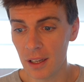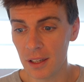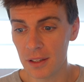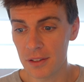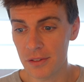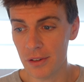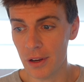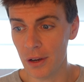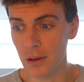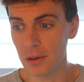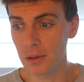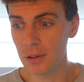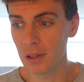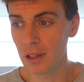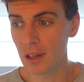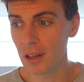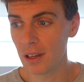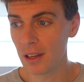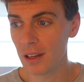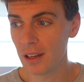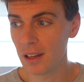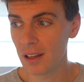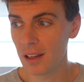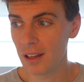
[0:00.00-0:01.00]
So
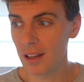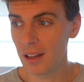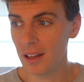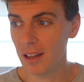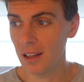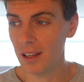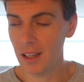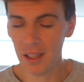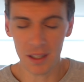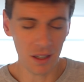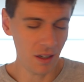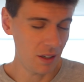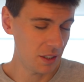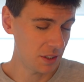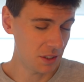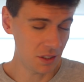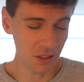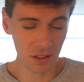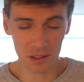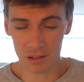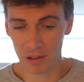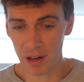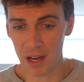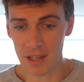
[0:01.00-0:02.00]
yeah, it's
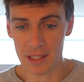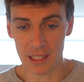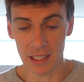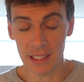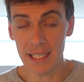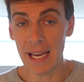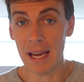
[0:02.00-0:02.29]
just crazy.